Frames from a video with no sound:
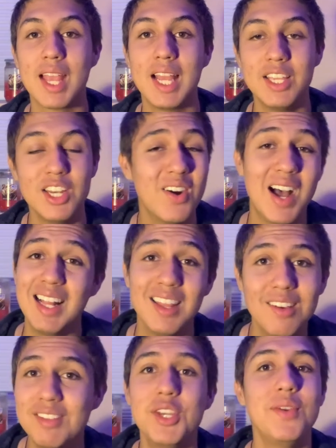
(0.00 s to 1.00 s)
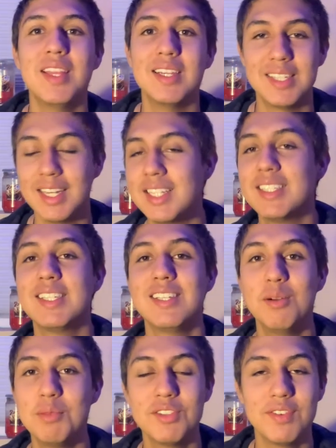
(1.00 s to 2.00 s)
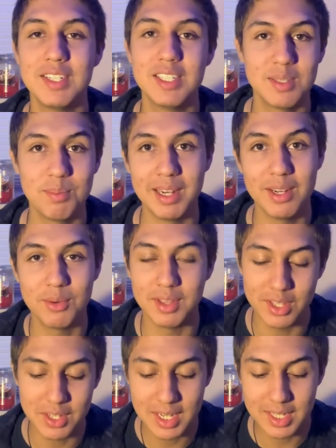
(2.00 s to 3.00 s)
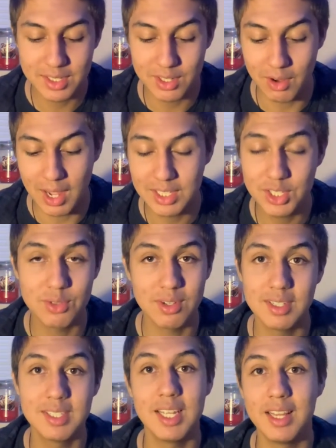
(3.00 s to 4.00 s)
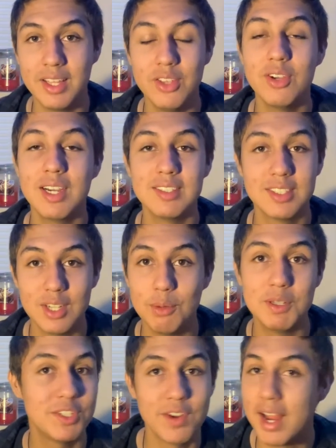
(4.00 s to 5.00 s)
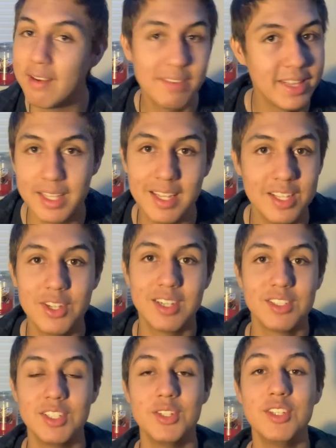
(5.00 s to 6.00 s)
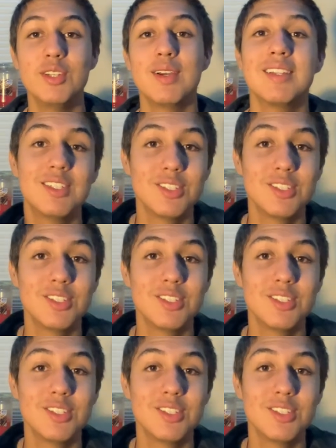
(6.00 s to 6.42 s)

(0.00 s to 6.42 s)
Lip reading: you know, I love doing this and it's so much fun to spend it with you guys. So I just wanted to say thank you guys so much for everything that you guys are doing. You guys